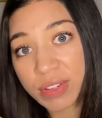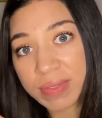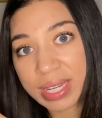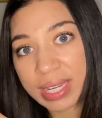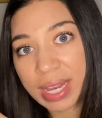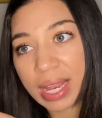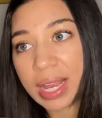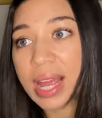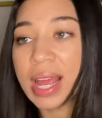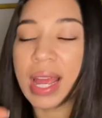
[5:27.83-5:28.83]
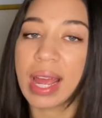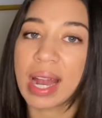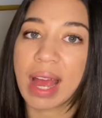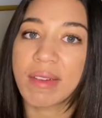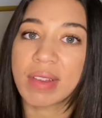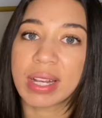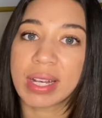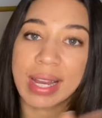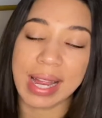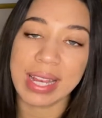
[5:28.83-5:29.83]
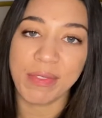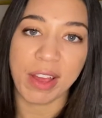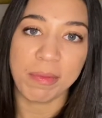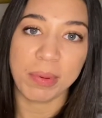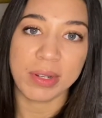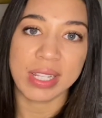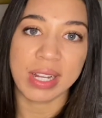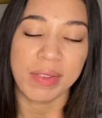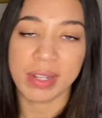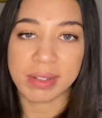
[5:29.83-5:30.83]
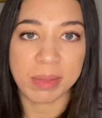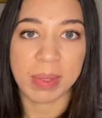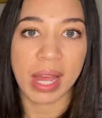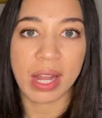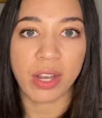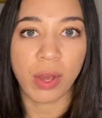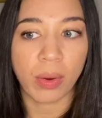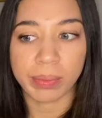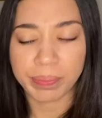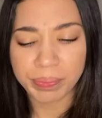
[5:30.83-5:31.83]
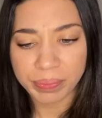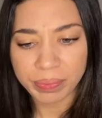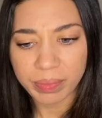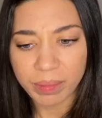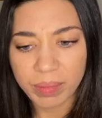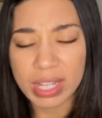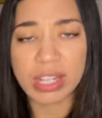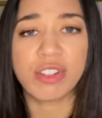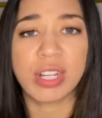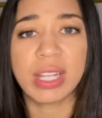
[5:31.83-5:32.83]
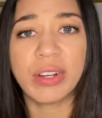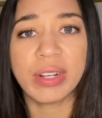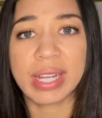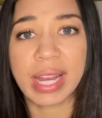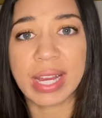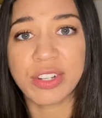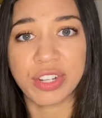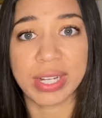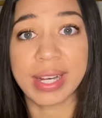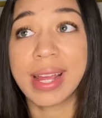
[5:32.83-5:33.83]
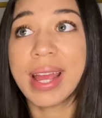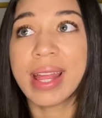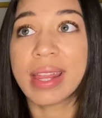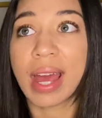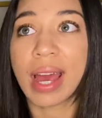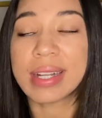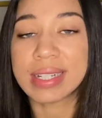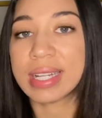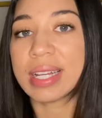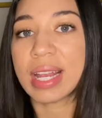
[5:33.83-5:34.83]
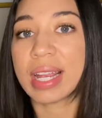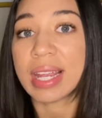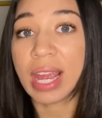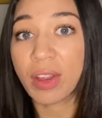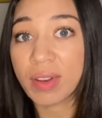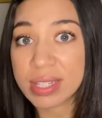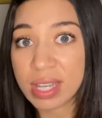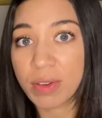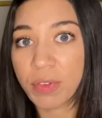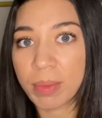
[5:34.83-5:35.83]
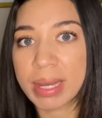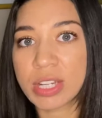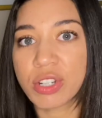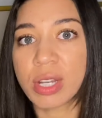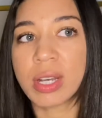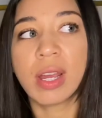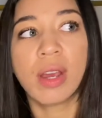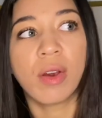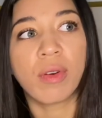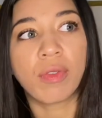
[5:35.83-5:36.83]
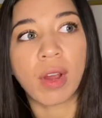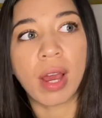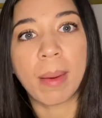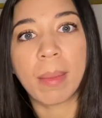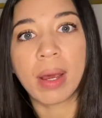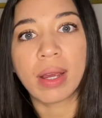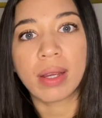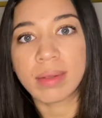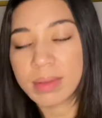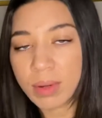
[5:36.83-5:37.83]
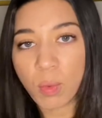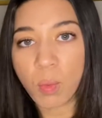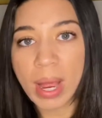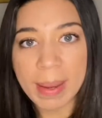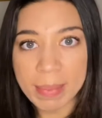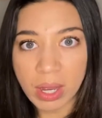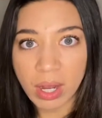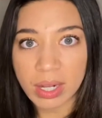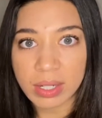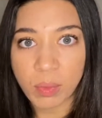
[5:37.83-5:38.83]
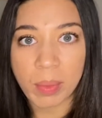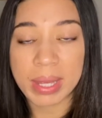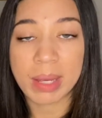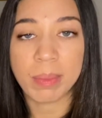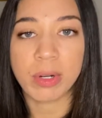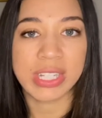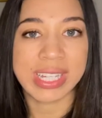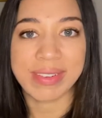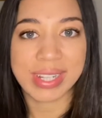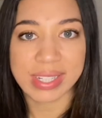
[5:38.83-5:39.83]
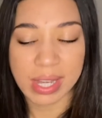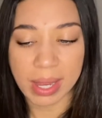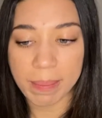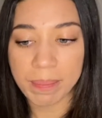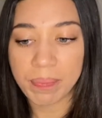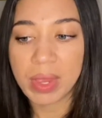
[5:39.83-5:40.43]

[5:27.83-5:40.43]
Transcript: DNA and having 95% of it to be unknown, there's a clear indication that DNA carries information from way beyond what we can perceive at the time.